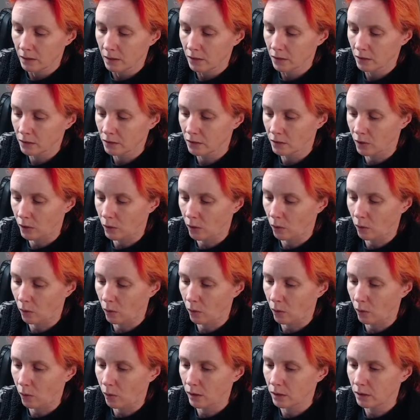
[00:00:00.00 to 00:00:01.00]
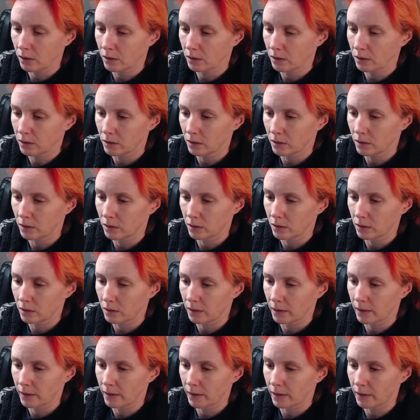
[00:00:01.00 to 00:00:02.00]
So
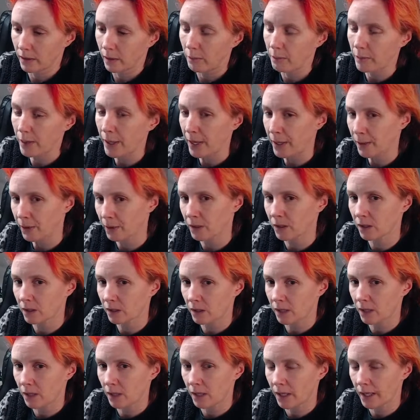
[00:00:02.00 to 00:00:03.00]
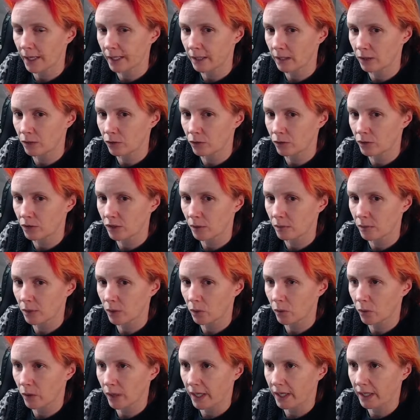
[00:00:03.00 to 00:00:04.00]
apparently I can do something
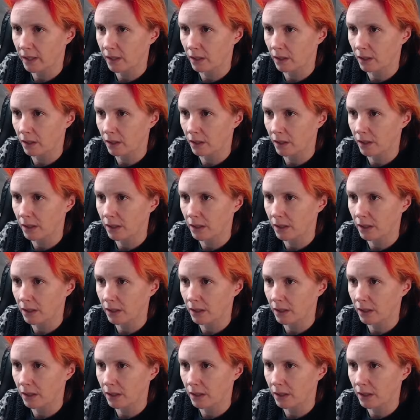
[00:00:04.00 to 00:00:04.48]
where I can